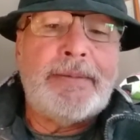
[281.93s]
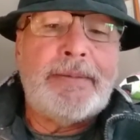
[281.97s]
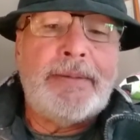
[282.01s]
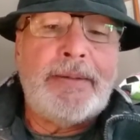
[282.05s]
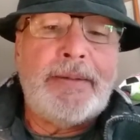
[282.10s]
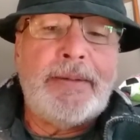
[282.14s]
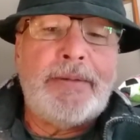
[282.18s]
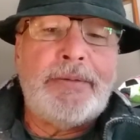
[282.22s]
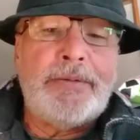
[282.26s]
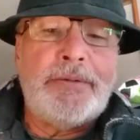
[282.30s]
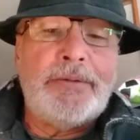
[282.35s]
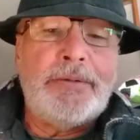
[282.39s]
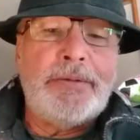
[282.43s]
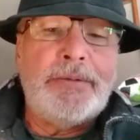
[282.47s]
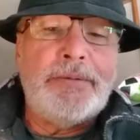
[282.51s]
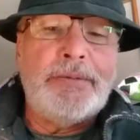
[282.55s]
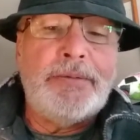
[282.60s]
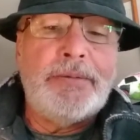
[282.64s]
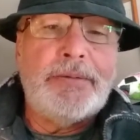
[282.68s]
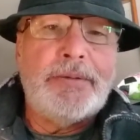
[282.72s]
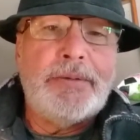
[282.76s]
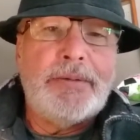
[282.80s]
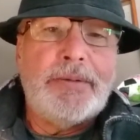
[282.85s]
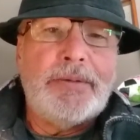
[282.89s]
as you
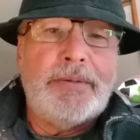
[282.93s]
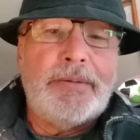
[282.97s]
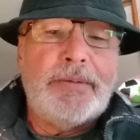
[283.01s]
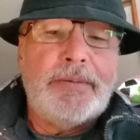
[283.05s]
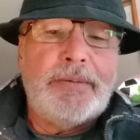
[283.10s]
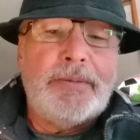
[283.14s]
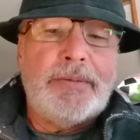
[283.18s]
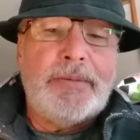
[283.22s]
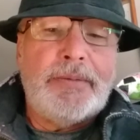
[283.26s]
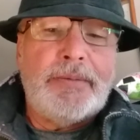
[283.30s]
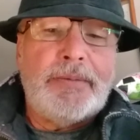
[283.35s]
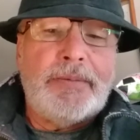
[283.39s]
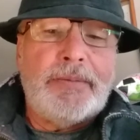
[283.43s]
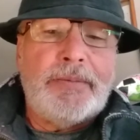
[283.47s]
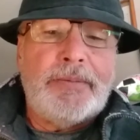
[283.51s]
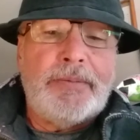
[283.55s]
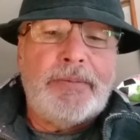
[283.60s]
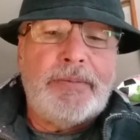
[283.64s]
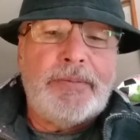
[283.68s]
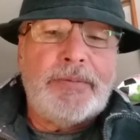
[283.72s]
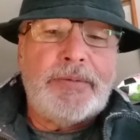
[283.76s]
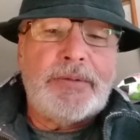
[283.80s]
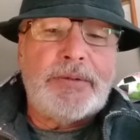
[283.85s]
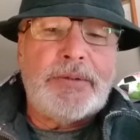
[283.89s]

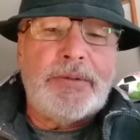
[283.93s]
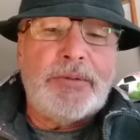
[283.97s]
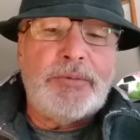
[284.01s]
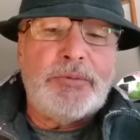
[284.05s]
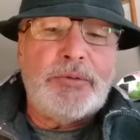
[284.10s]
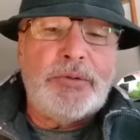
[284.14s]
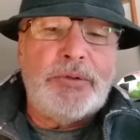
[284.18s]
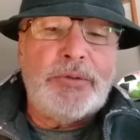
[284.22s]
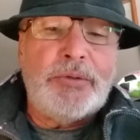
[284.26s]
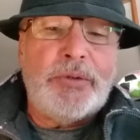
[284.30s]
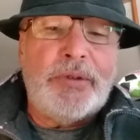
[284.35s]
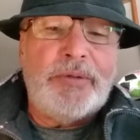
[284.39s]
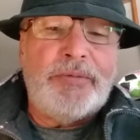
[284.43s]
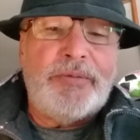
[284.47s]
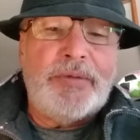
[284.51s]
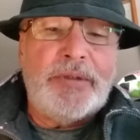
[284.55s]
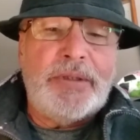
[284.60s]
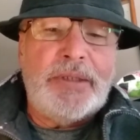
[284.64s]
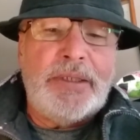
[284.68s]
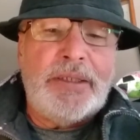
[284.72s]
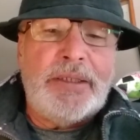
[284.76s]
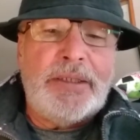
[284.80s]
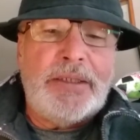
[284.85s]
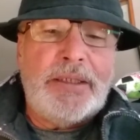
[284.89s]
so
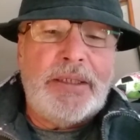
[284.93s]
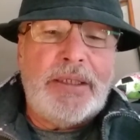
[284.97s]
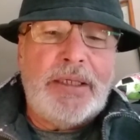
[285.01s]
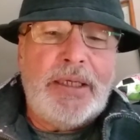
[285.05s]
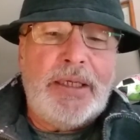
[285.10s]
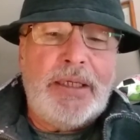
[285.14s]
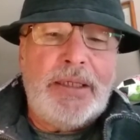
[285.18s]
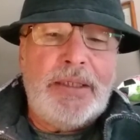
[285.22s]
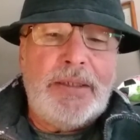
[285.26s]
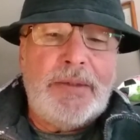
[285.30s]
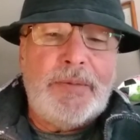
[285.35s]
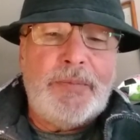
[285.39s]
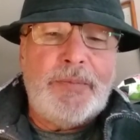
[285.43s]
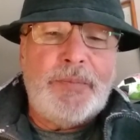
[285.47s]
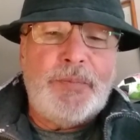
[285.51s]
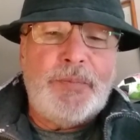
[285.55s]
joyfully indicate.